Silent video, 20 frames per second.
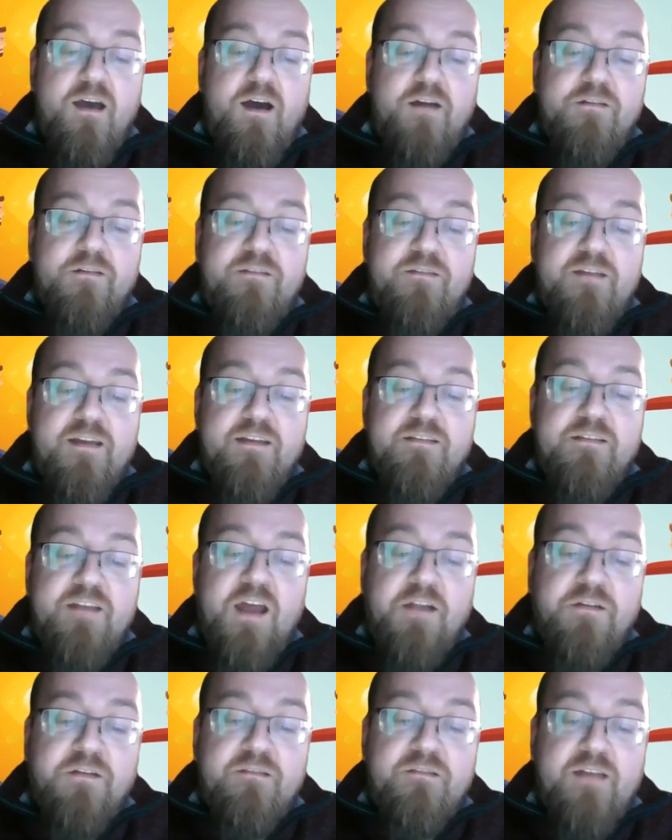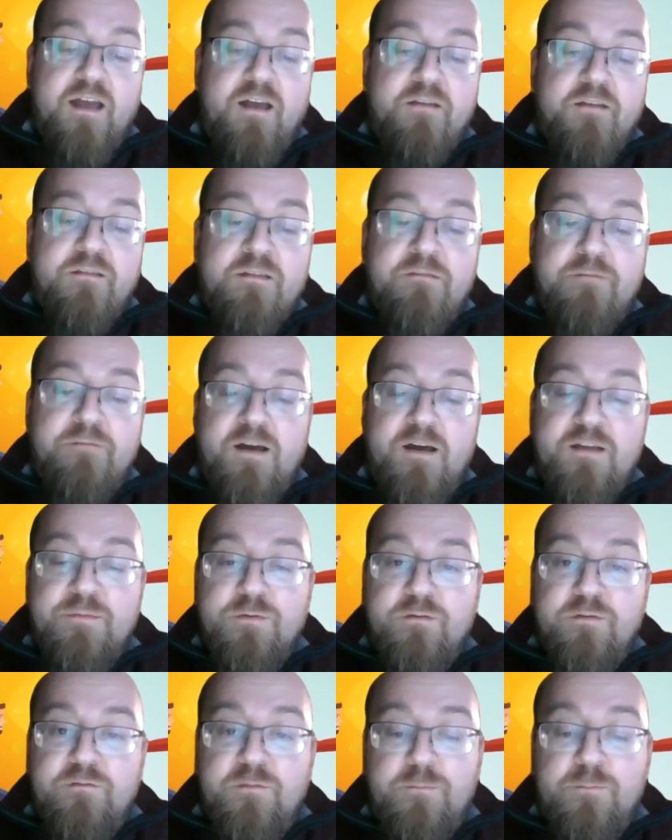Understanding attachment styles is
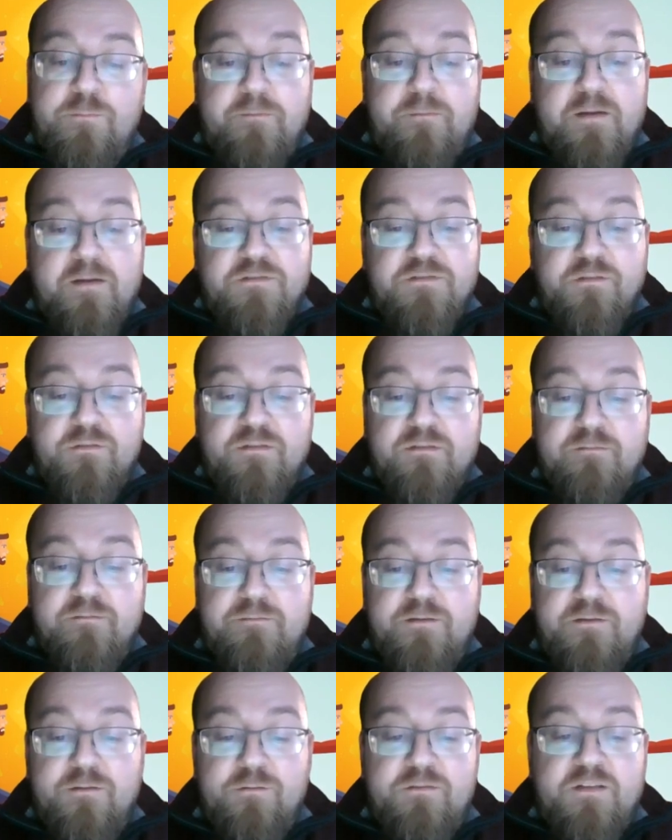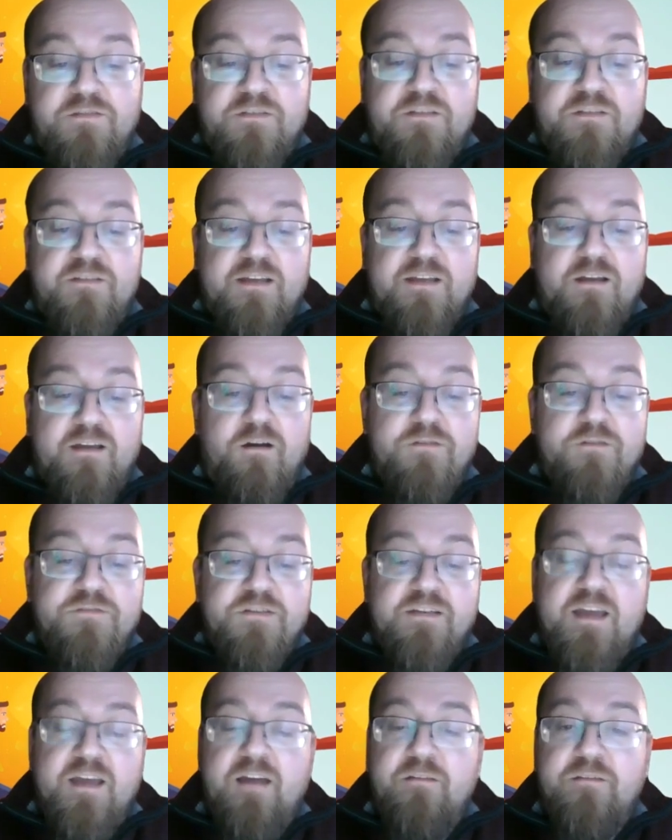valuable for professionals in a field such as
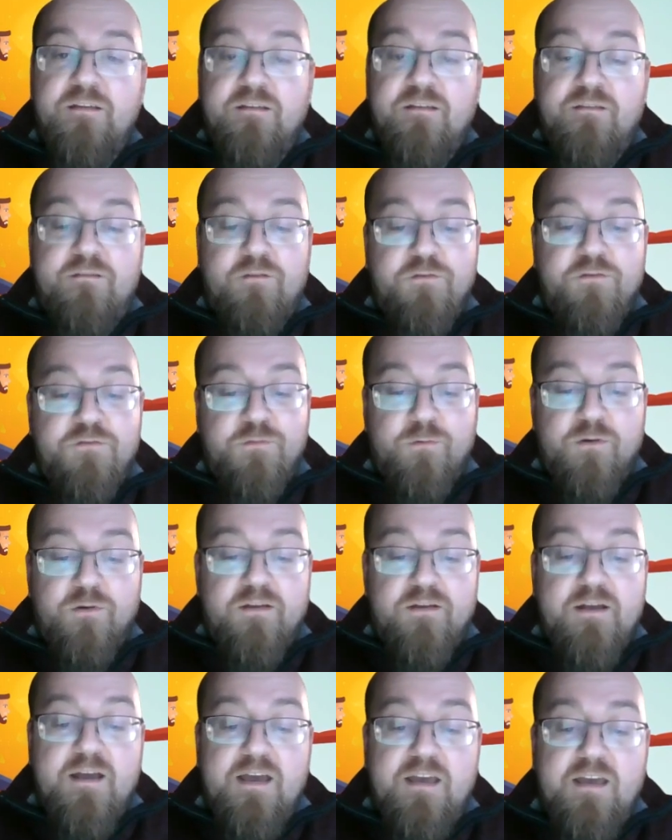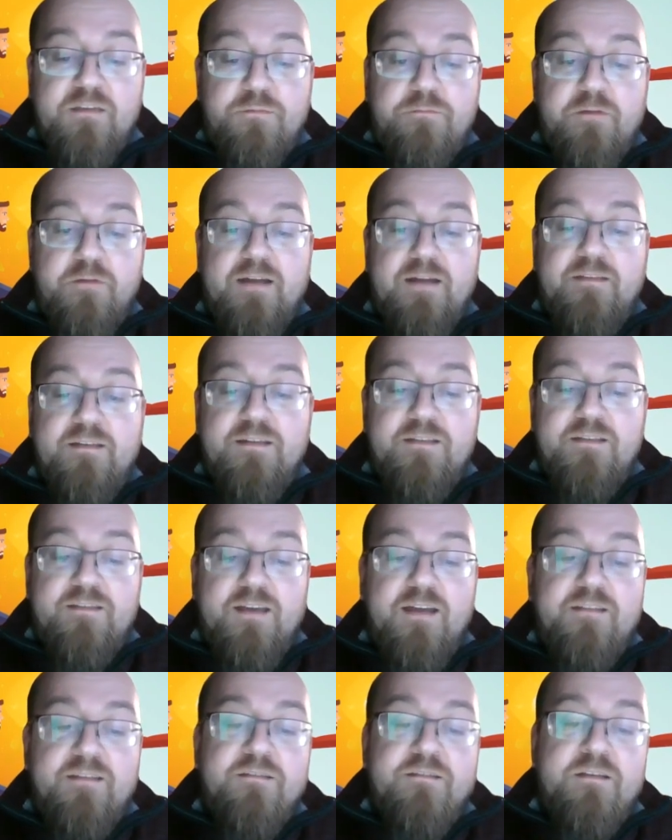psychology, counseling, and social work, provides
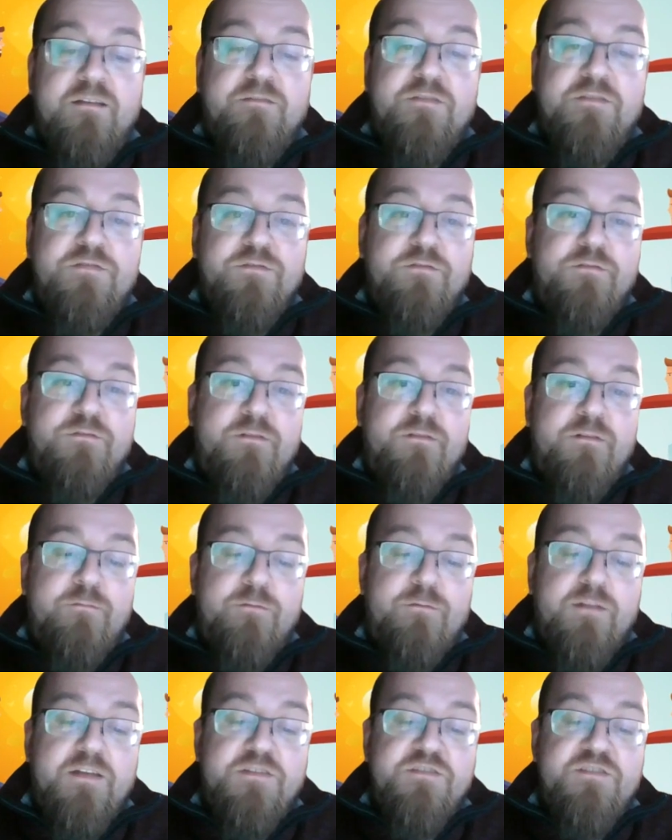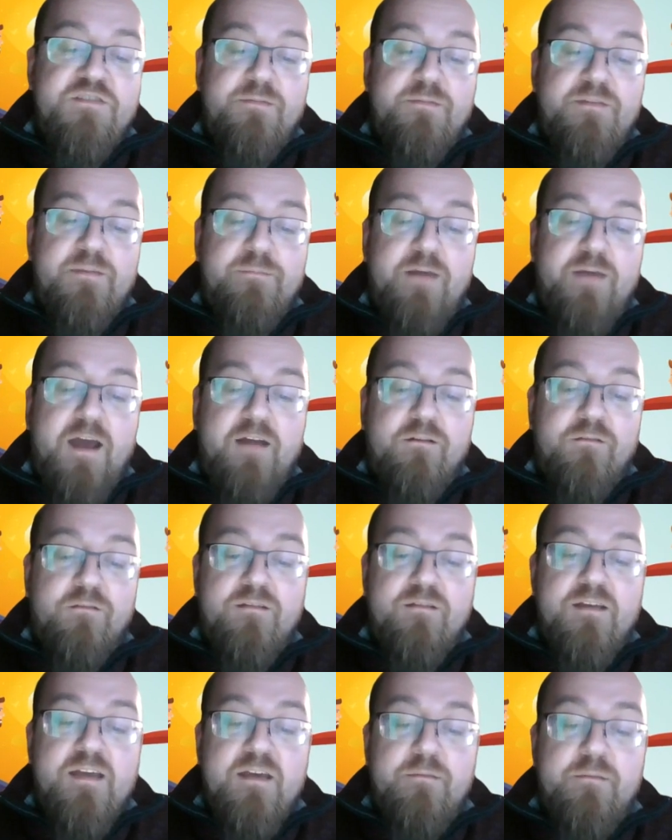insights into individuals' relationships and
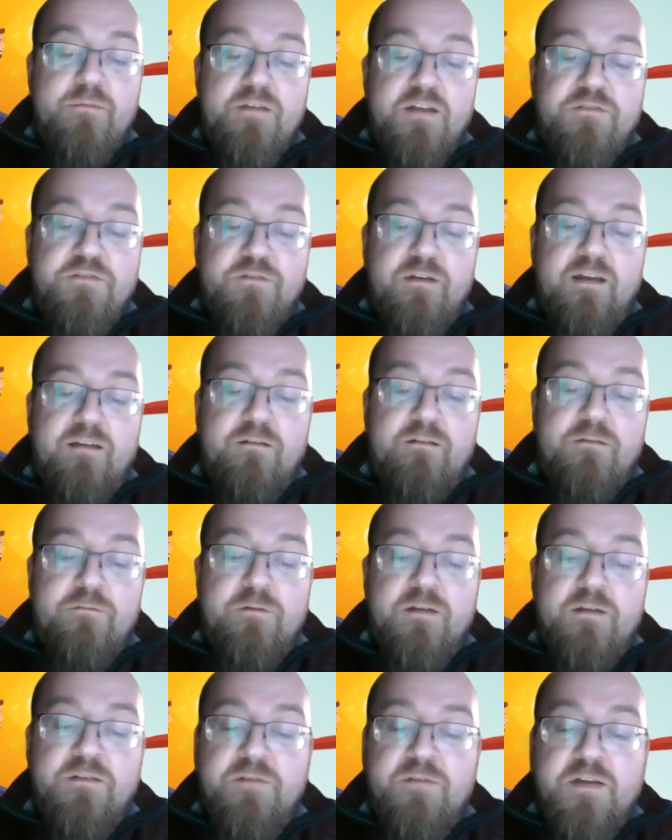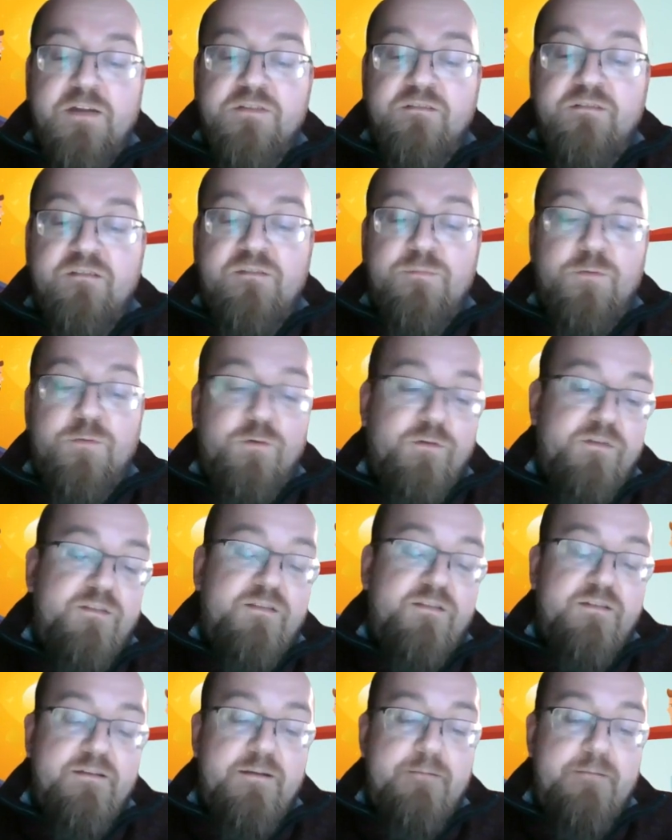patterns, potential areas for intervention in
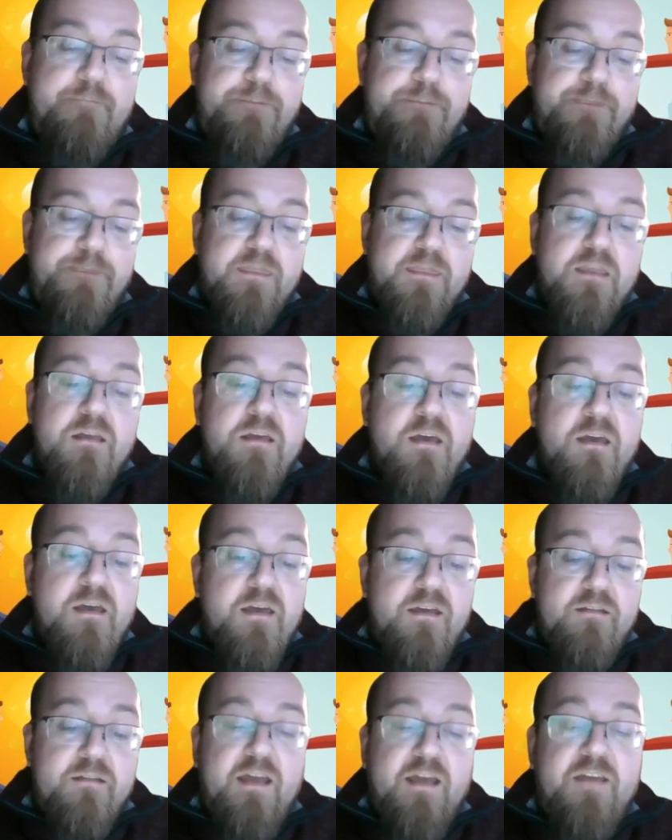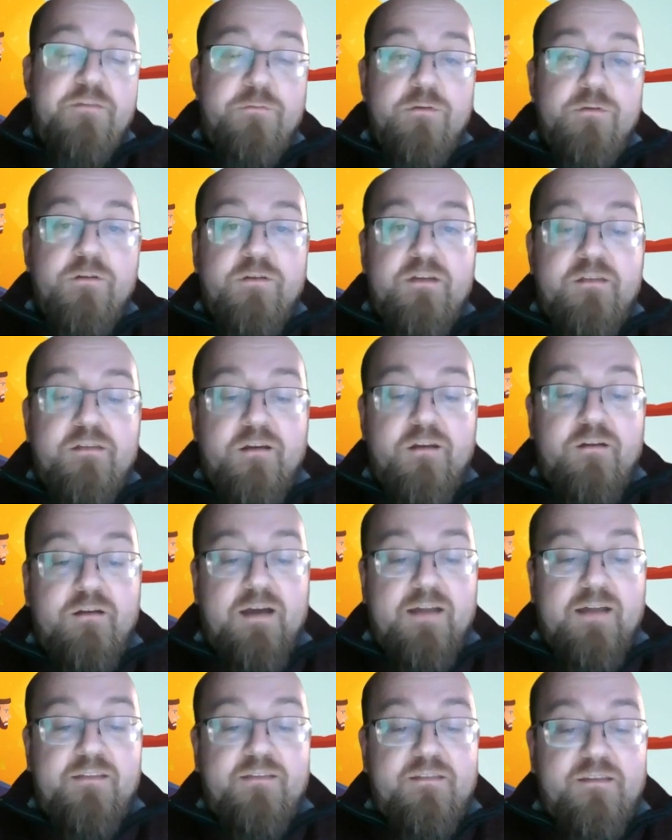sports. Next, we'll look
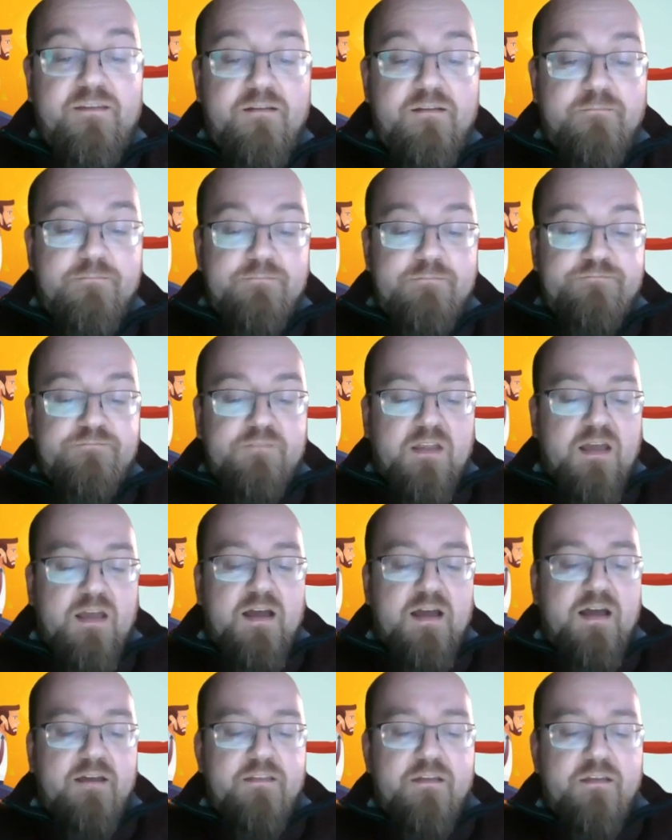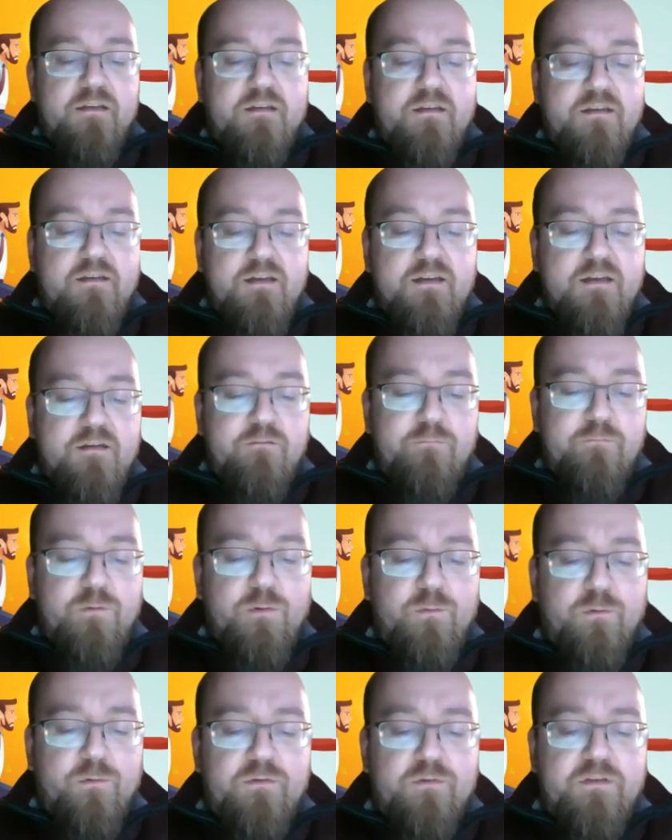at some
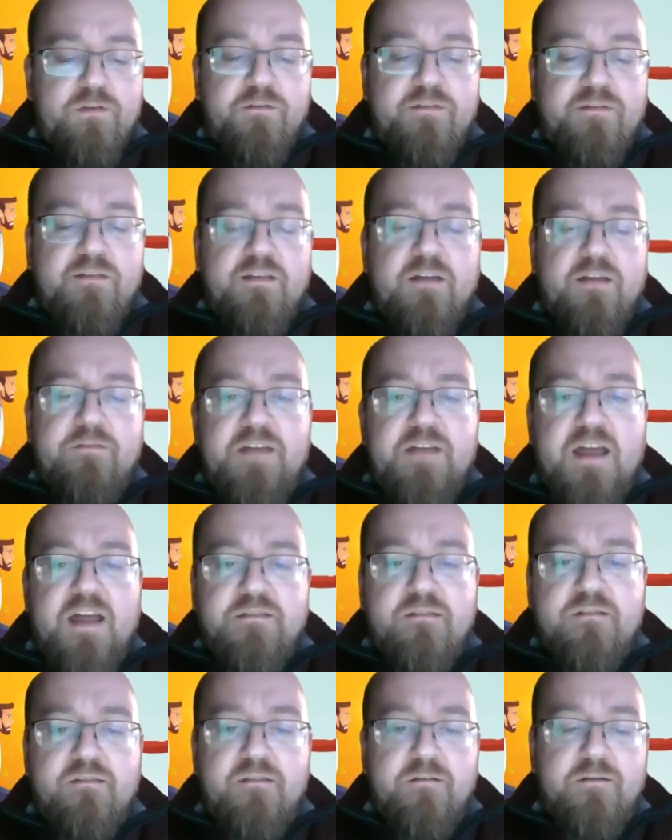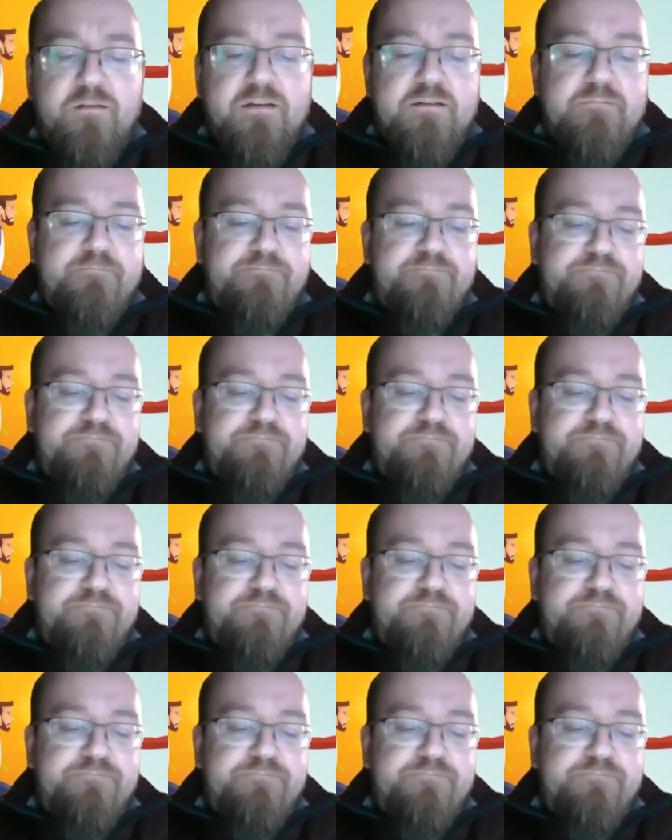real-world uses of attachment theory.